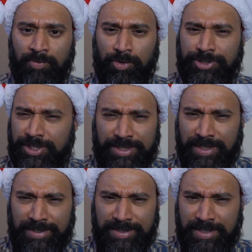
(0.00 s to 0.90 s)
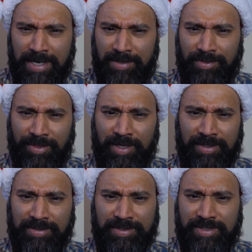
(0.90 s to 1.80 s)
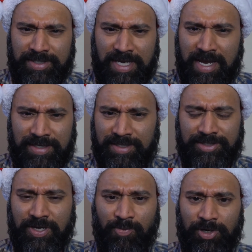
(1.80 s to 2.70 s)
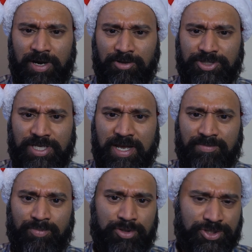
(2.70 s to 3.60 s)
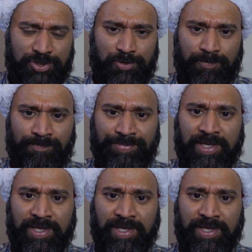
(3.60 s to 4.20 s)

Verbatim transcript: which is an insane thing to say to someone else and presume.